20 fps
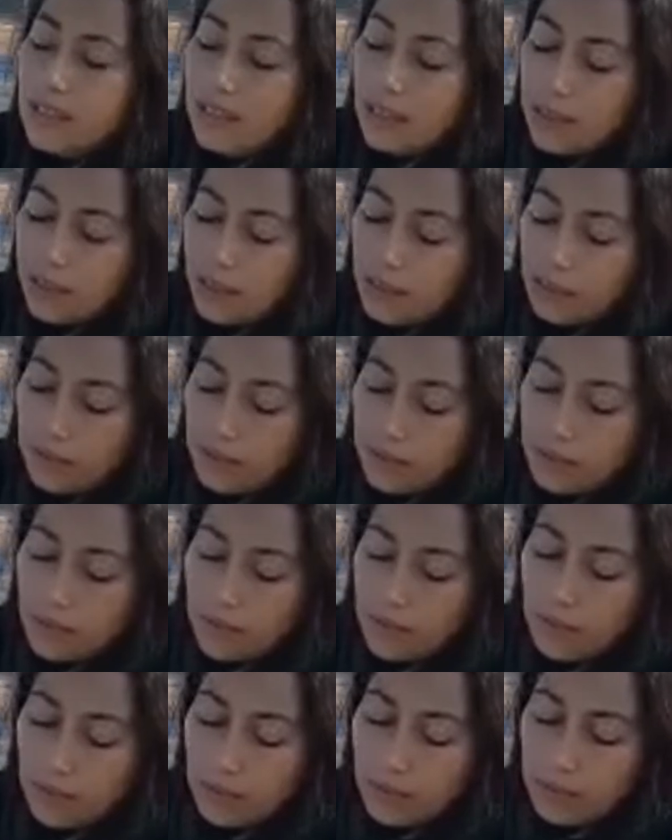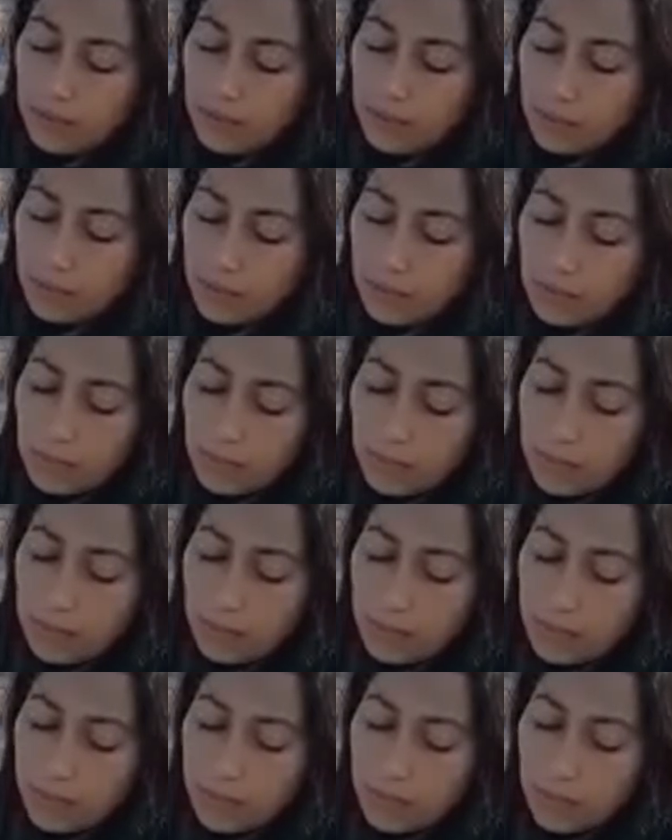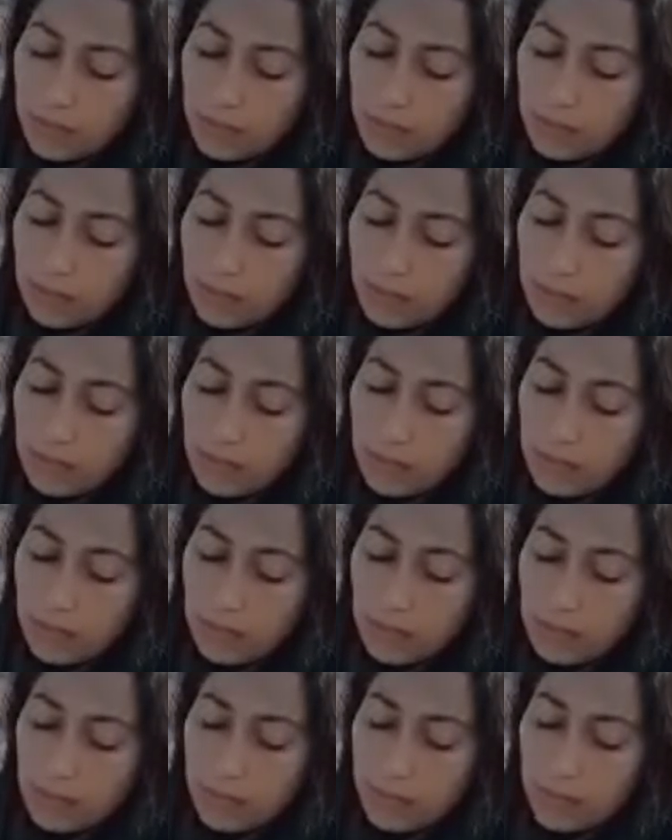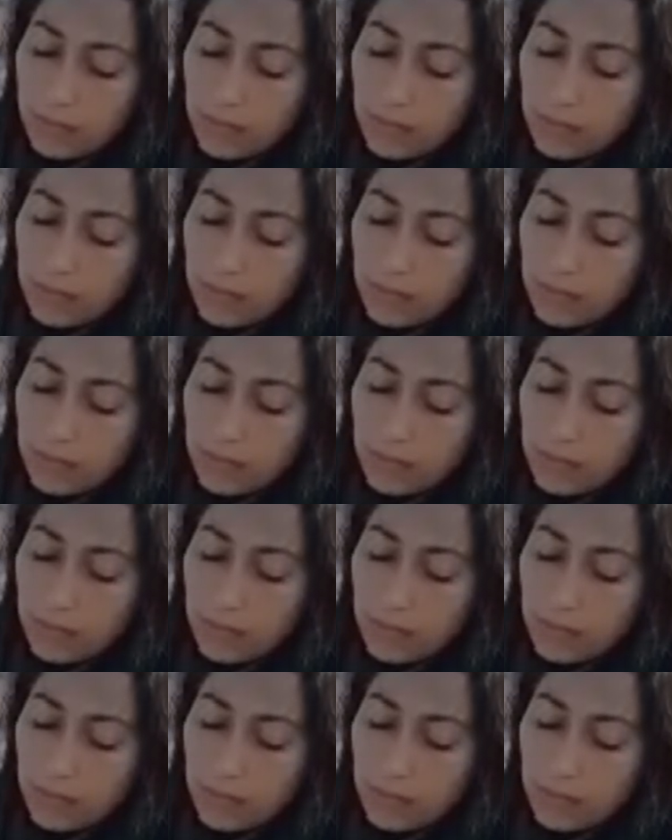(no one is talking)